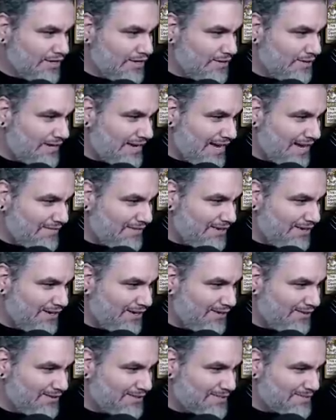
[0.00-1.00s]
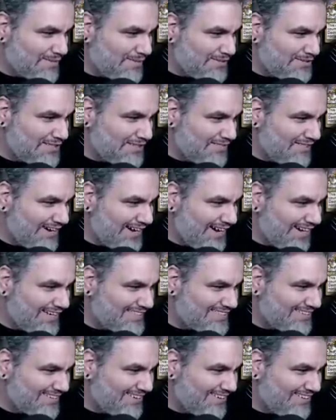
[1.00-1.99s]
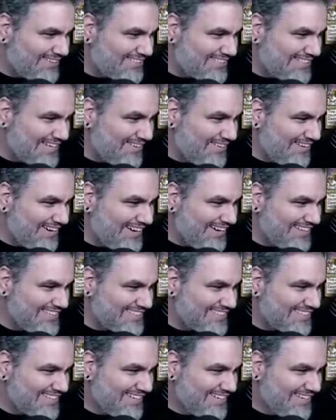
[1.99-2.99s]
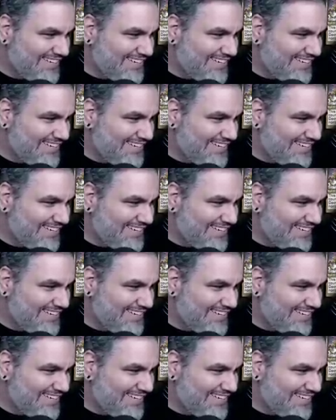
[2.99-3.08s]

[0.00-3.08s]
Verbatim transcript: UK over here, I googled some images of it and I still don't understand what it is.